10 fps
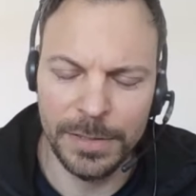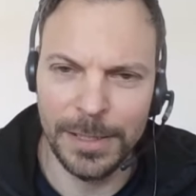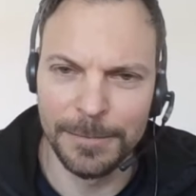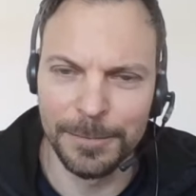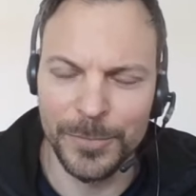
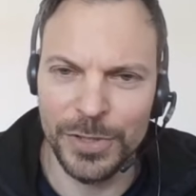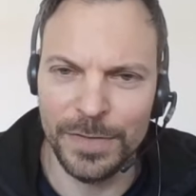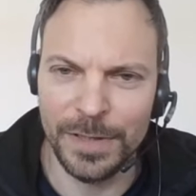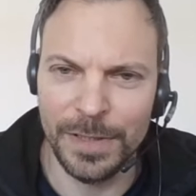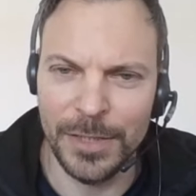um,
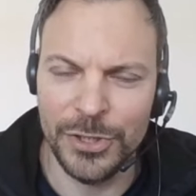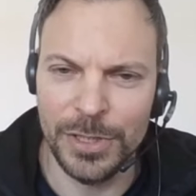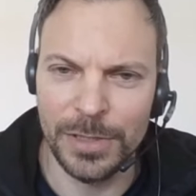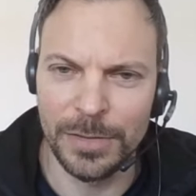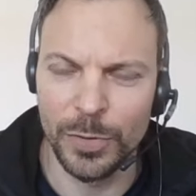just in a
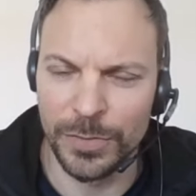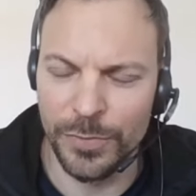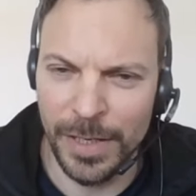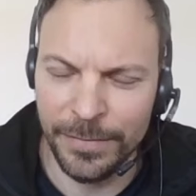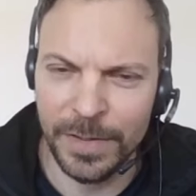nutshell, what
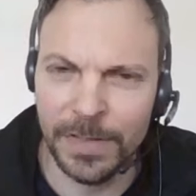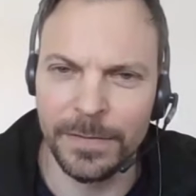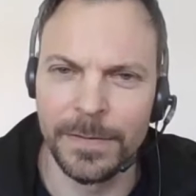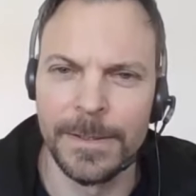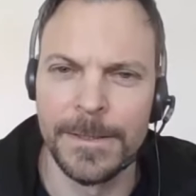drives us.